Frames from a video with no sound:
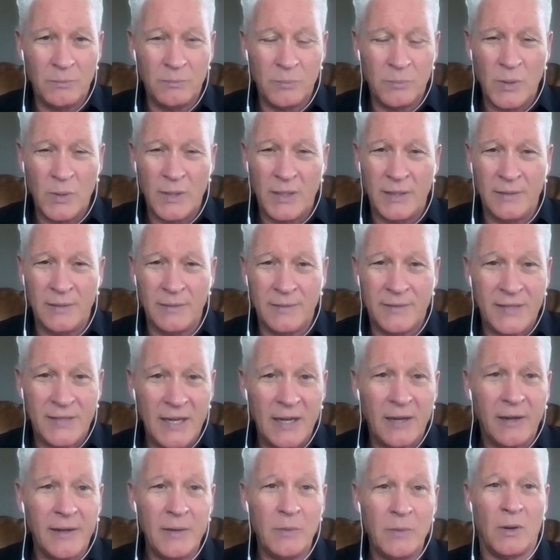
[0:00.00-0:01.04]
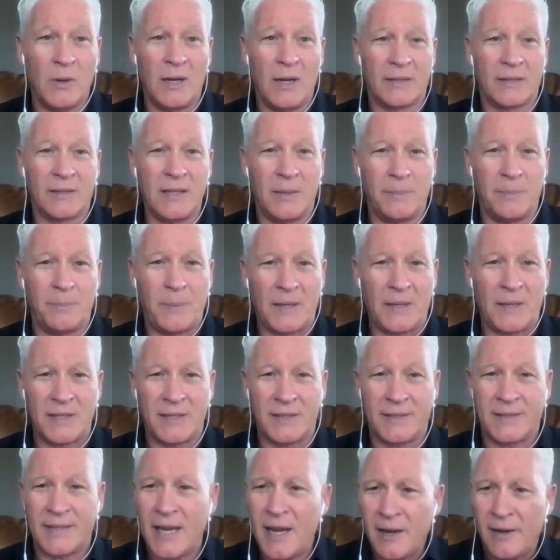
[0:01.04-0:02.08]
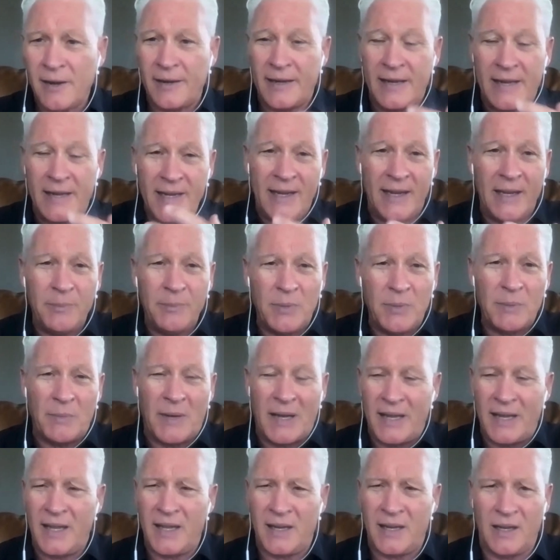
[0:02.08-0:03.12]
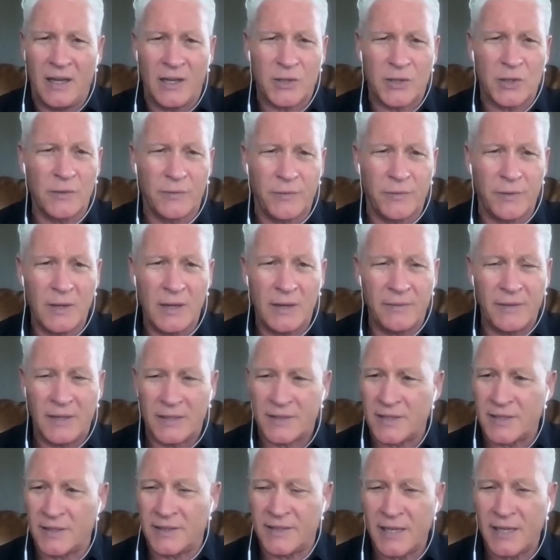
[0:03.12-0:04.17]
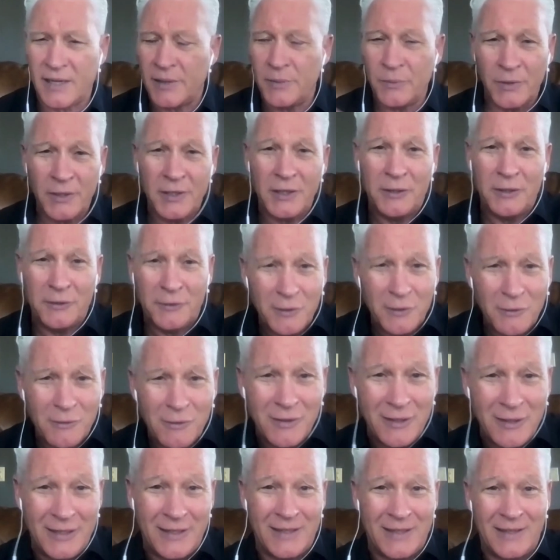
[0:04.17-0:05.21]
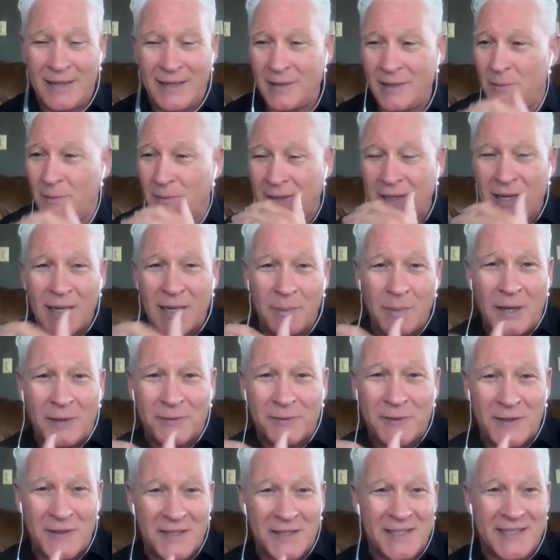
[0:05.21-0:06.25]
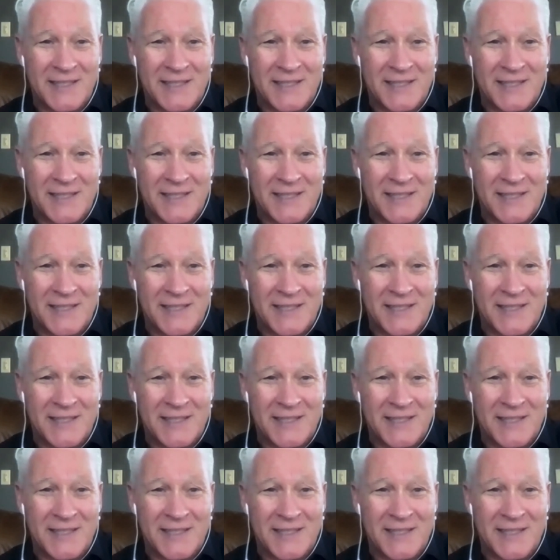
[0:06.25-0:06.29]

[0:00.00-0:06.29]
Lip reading: when Terry walked up, I said, Terry, he'd been my head usher forever. I said, Terry, what are you doing? I got him off to the